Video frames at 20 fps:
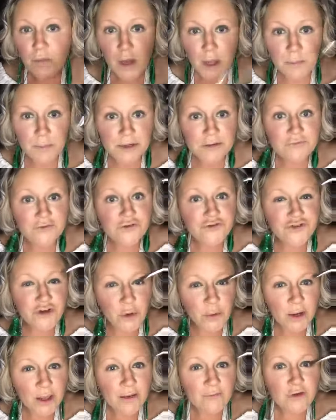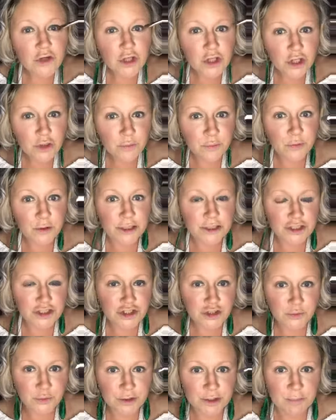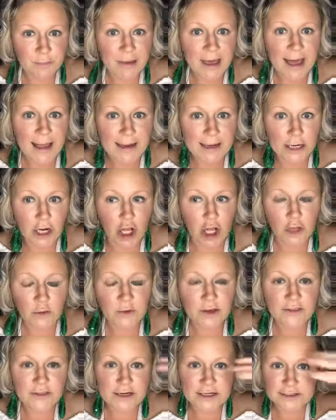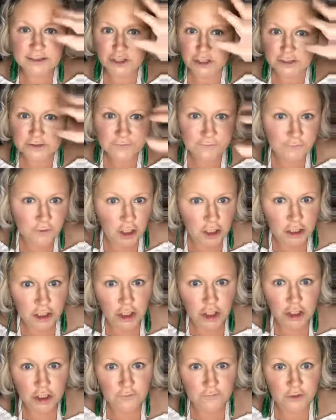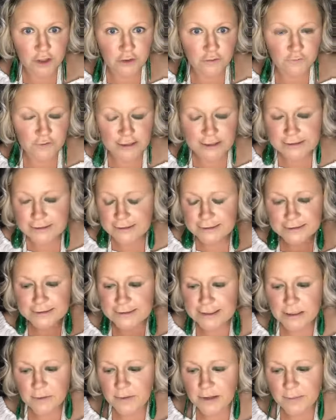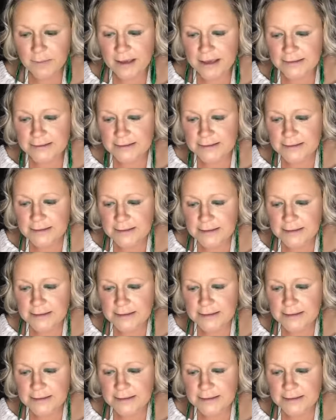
But if you don't have a good brush to really pack it on with and it starts falling all over your face, it's gonna be a mess.